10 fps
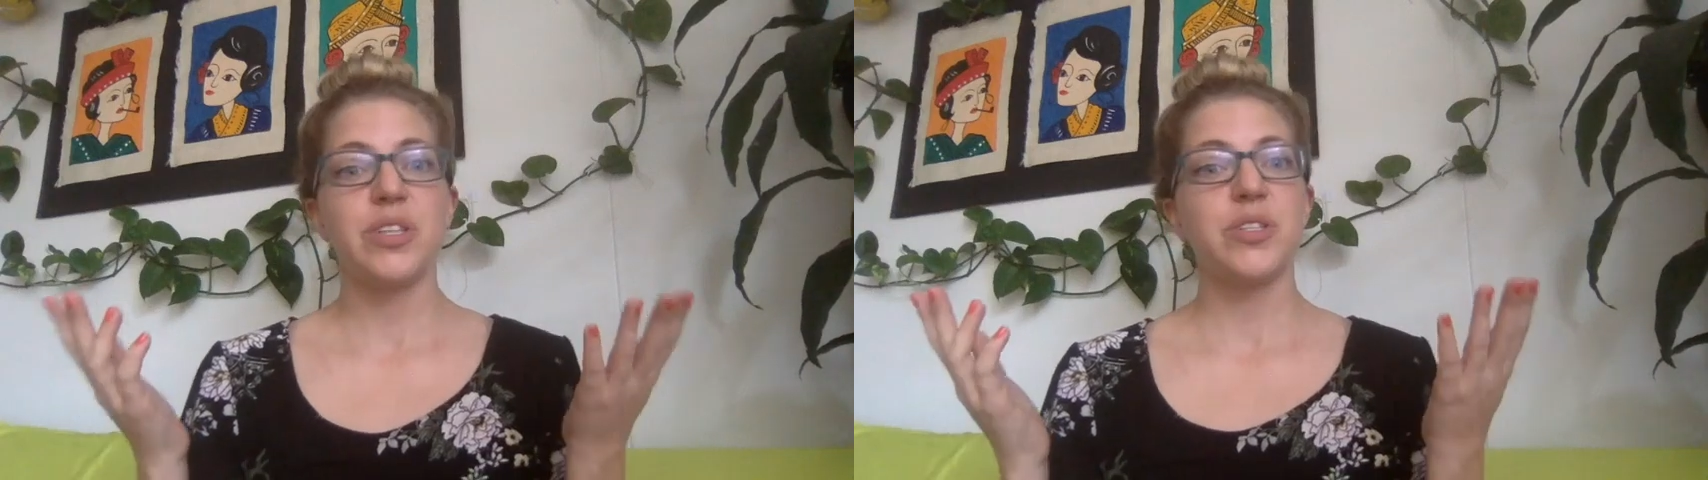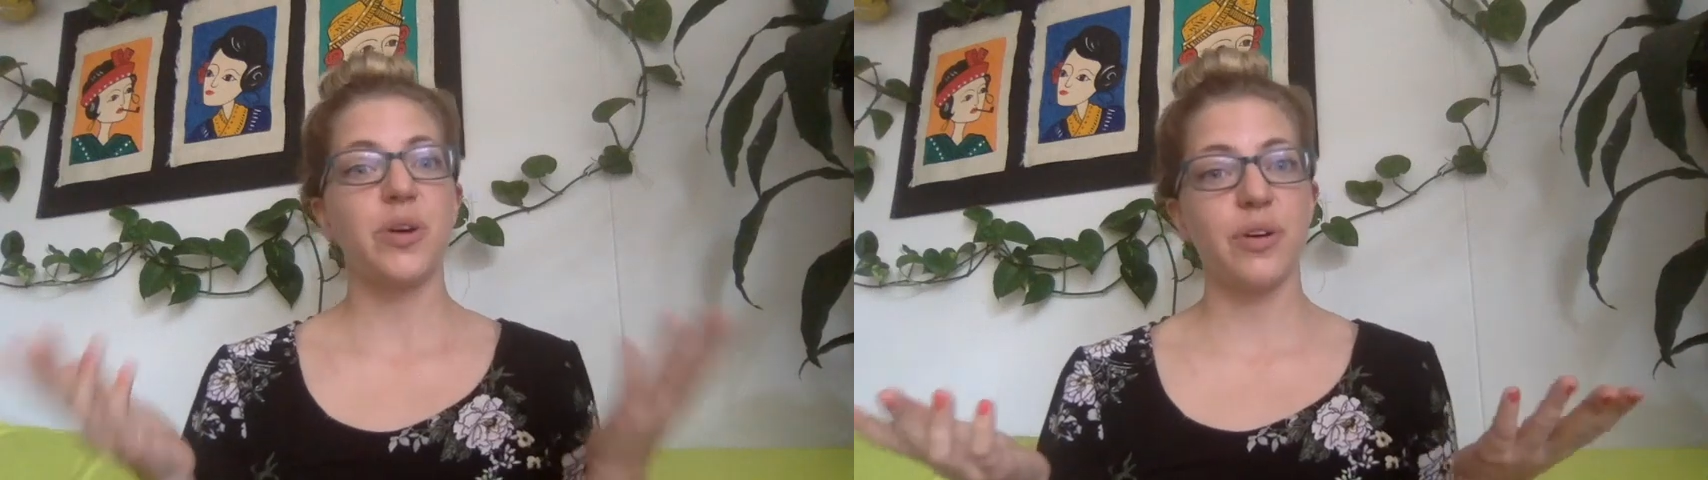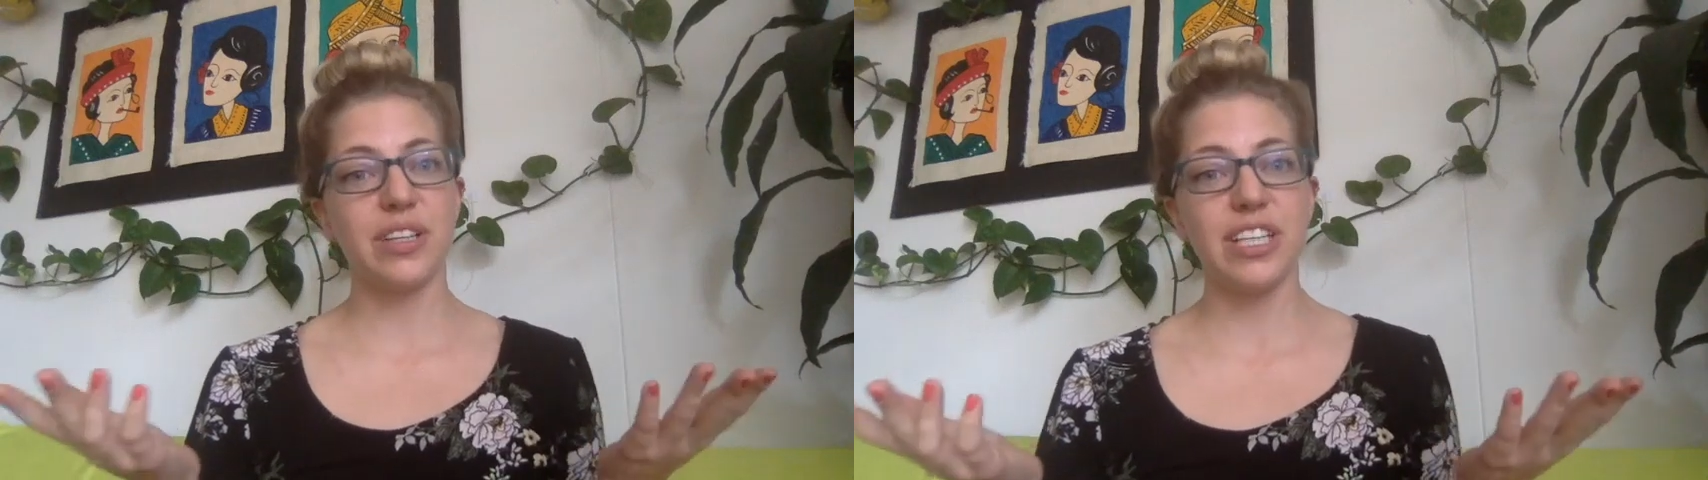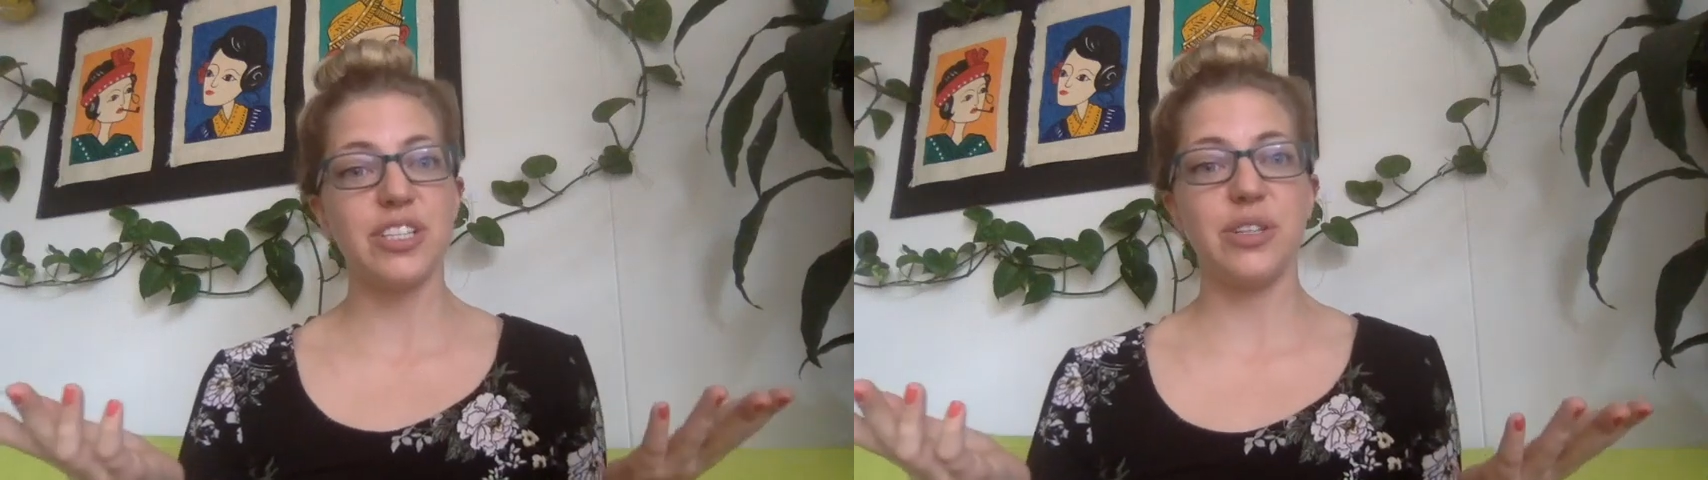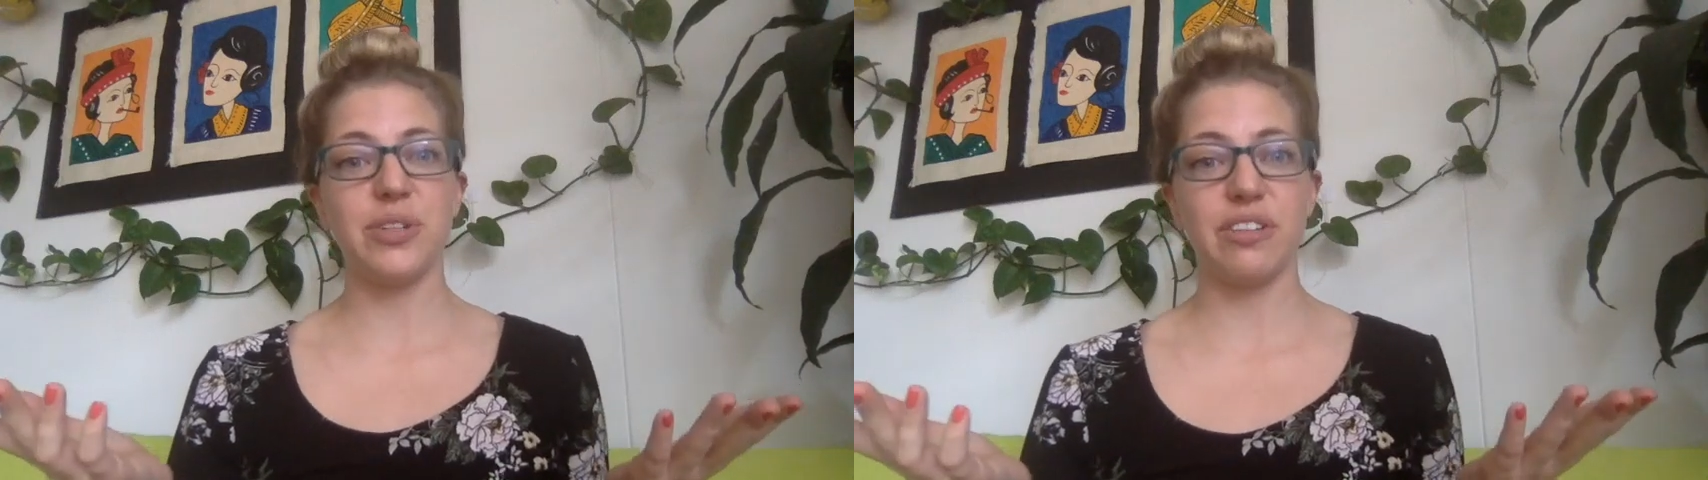totally
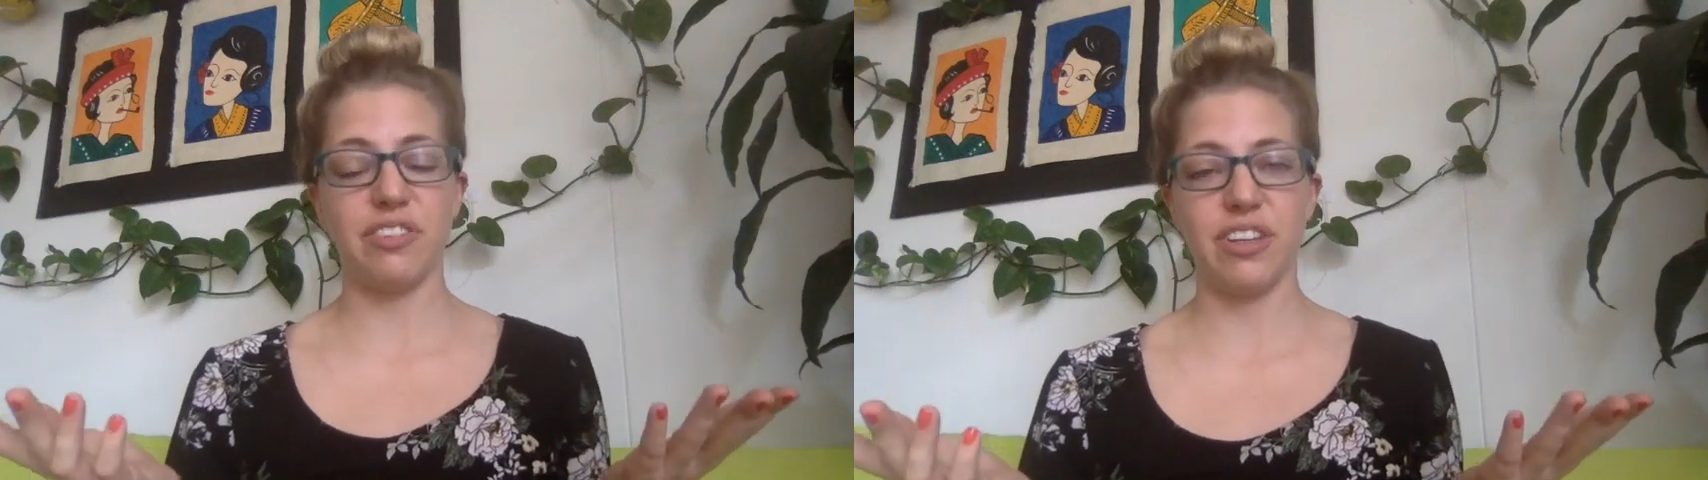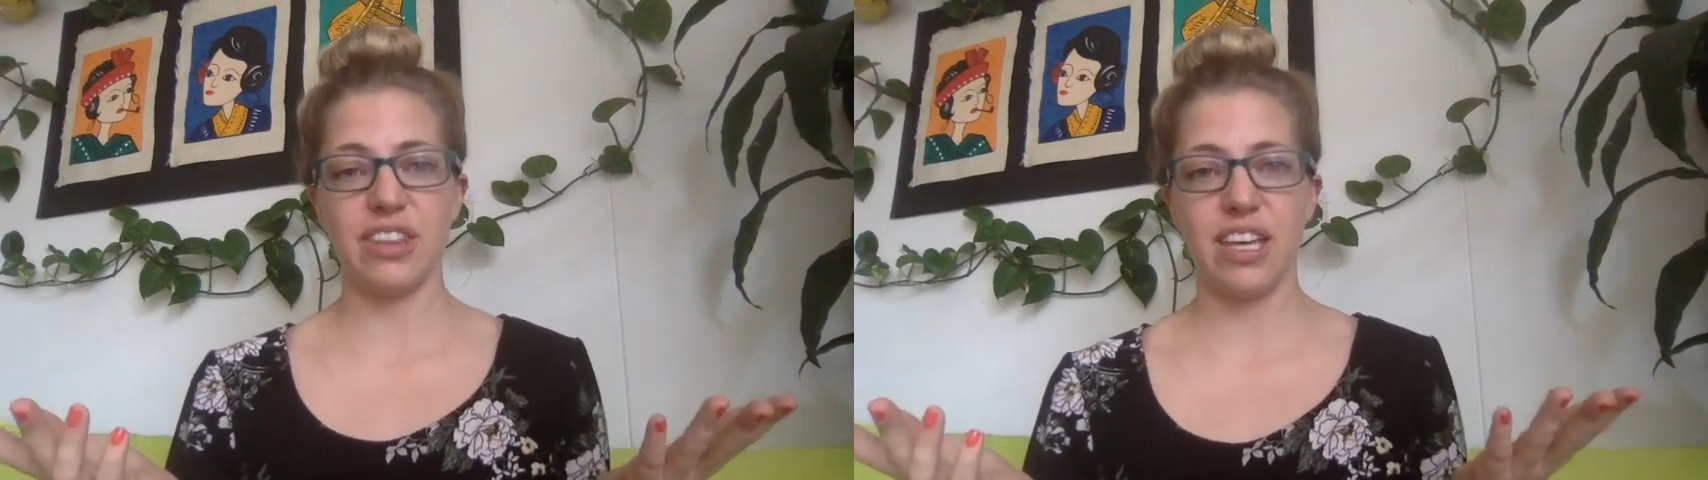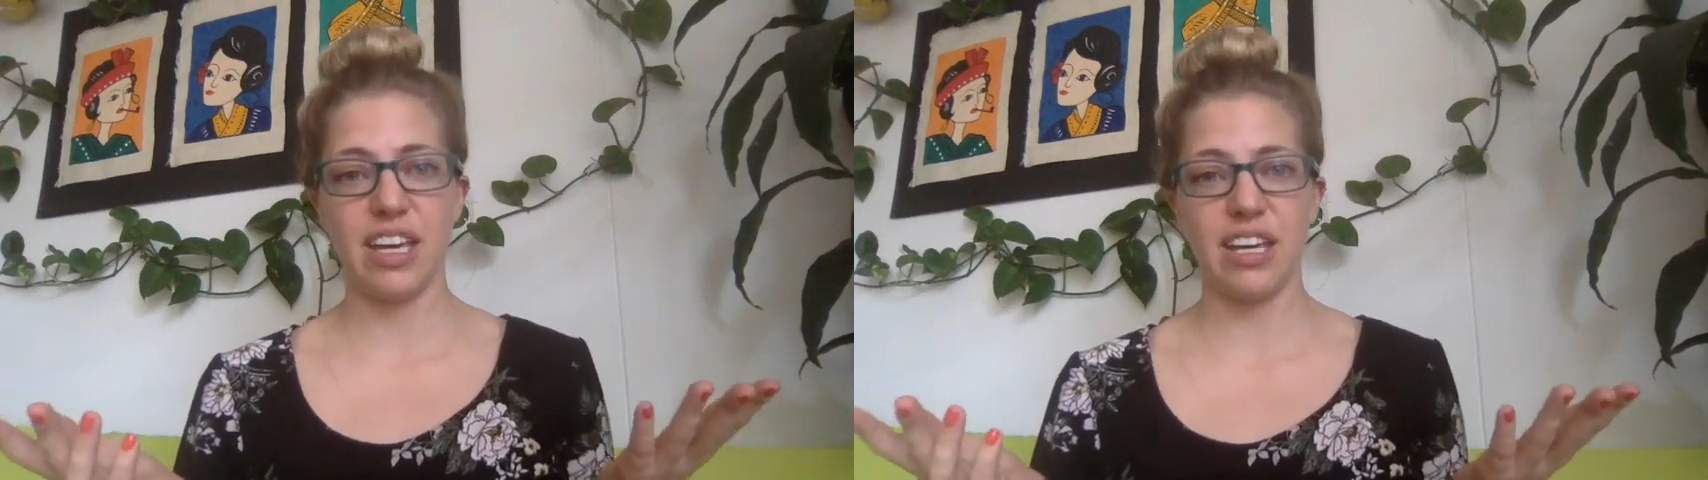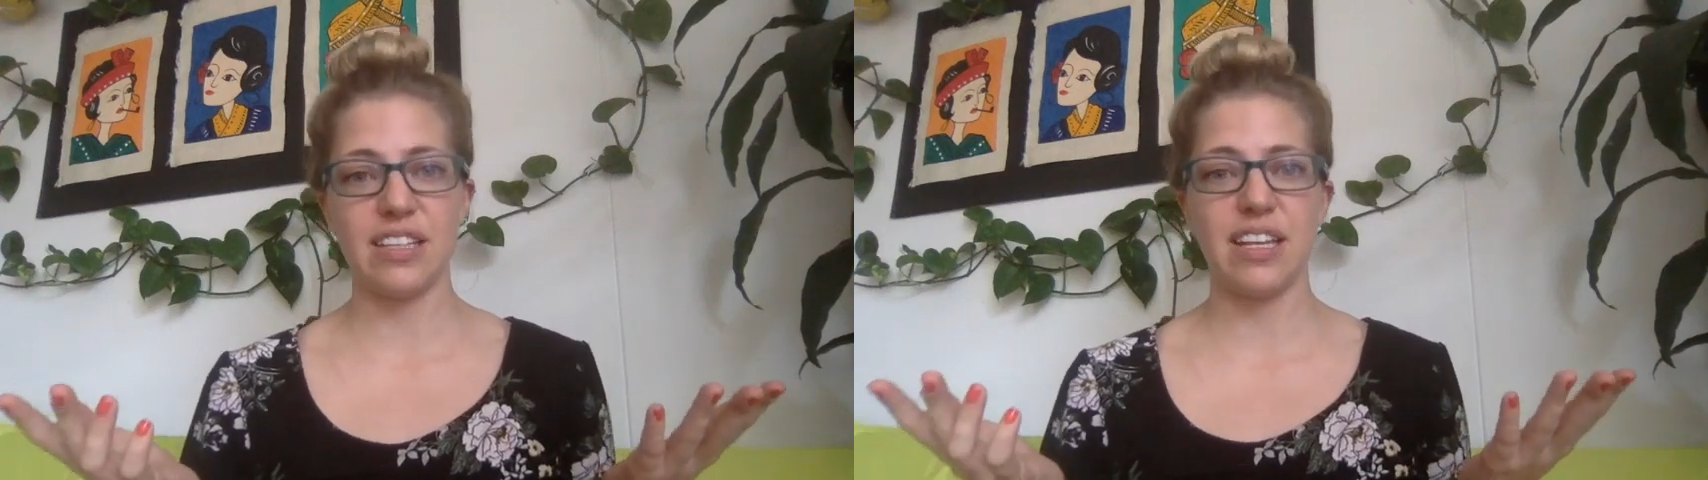two different things,